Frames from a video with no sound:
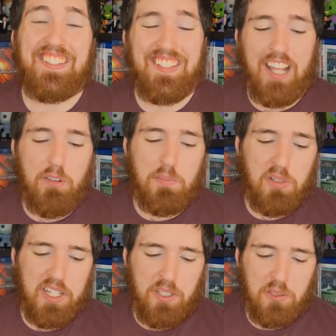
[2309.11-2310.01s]
so that was
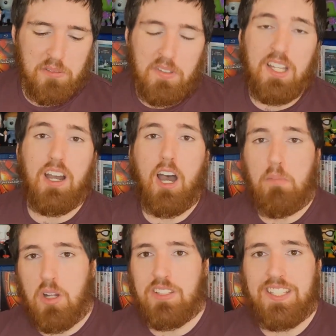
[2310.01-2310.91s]
pretty cool.
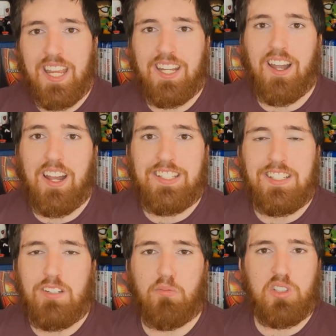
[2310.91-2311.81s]
I'm not saying I
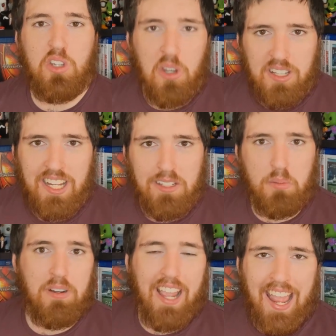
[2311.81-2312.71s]
didn't return
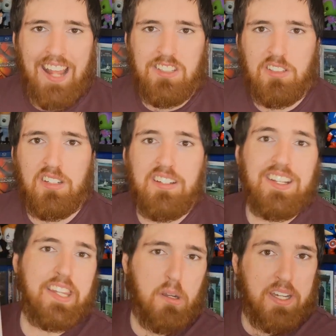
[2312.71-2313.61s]
these when I had to.
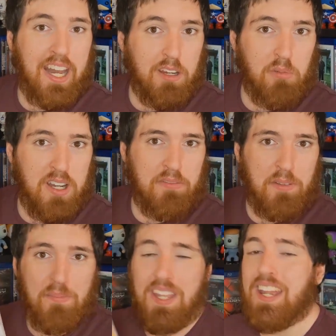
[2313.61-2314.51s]
They were getting rid
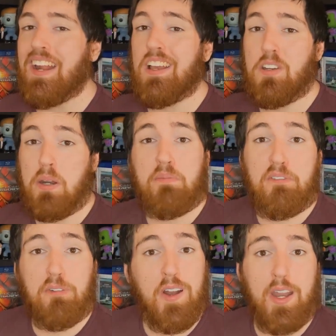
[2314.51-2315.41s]
of them, and I got them
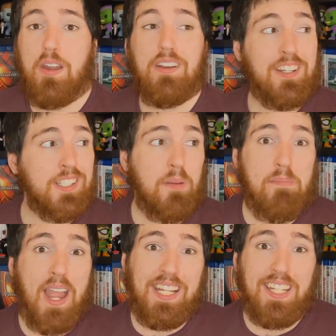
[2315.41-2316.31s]
for free. Because
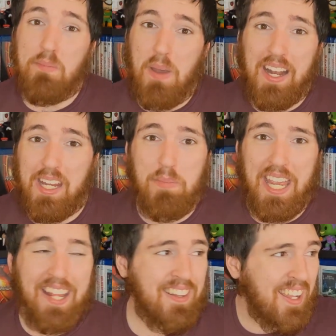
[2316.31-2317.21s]
I'm making money,
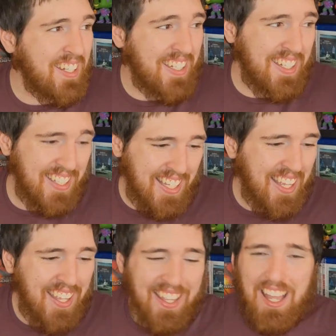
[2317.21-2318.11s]
man. Like,
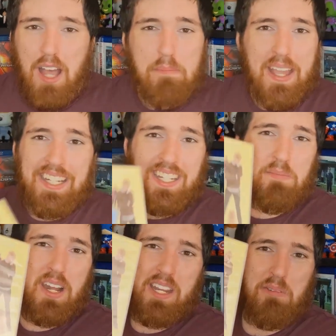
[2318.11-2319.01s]
I'm
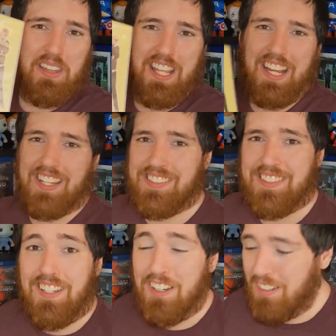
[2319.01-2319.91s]
making money with
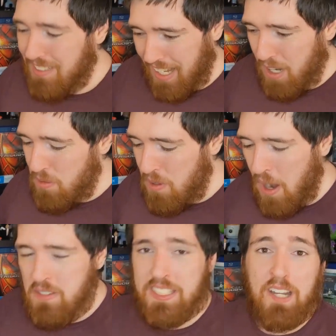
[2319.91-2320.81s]
these. Who
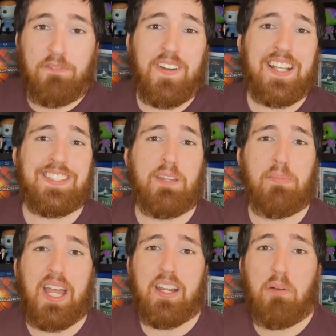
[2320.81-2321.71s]
knows how far
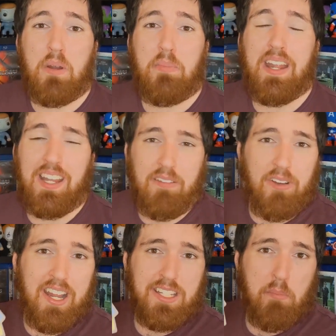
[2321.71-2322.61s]
set back I would have been
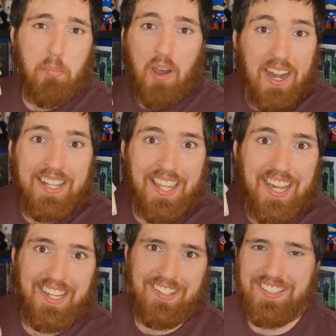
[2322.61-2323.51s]
if I had to buy
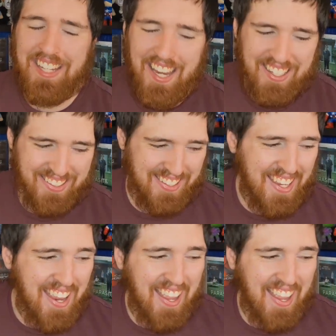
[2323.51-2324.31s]
these. Jeez.